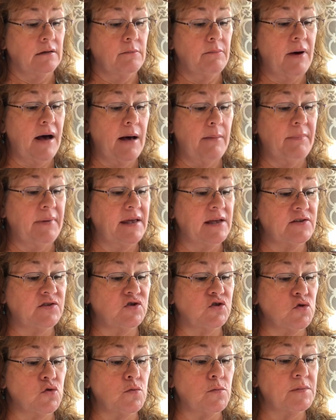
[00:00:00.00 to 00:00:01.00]
Poppy
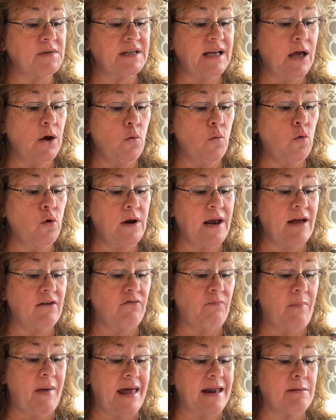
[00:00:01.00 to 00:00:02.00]
assumed, it would
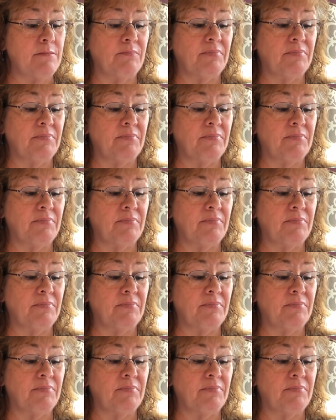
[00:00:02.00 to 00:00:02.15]
have been